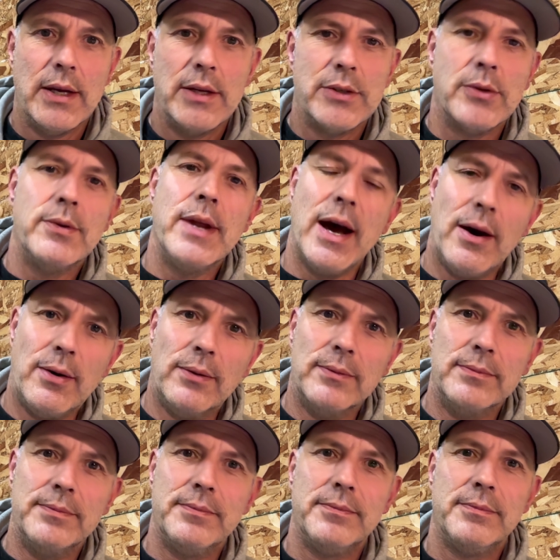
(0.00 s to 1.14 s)
So now
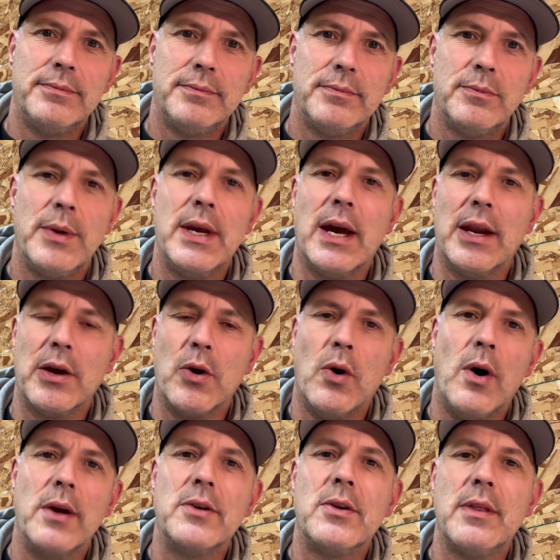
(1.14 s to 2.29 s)
we got to go
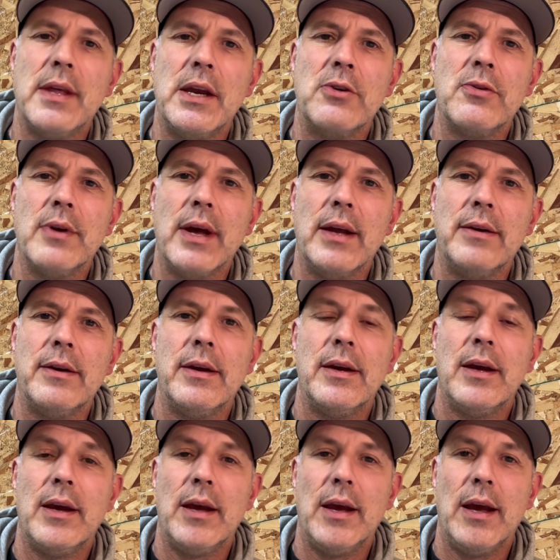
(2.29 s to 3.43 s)
onto the internet
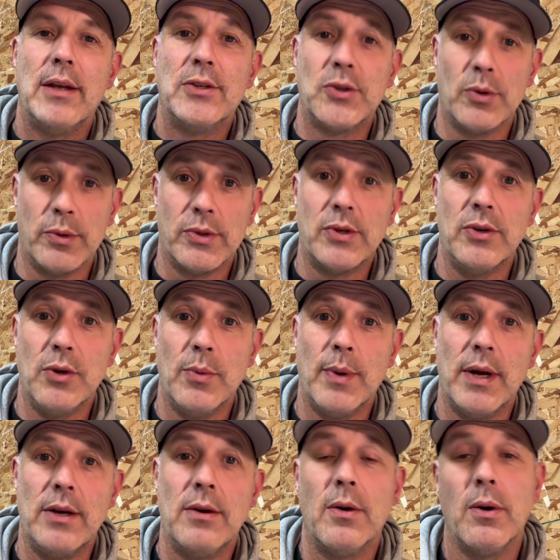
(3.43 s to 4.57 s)
and source a new
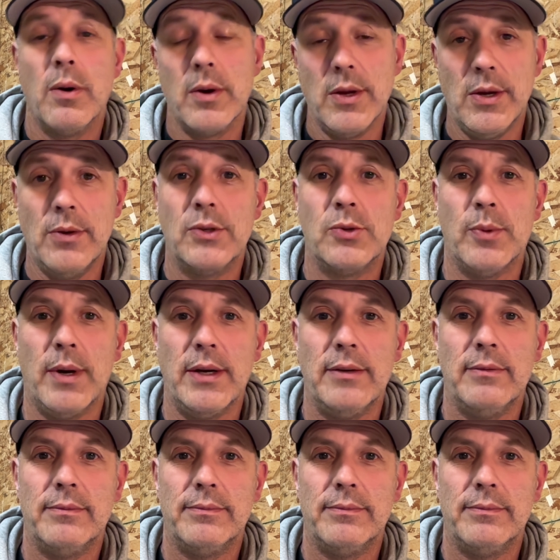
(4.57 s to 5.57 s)
one or a used one.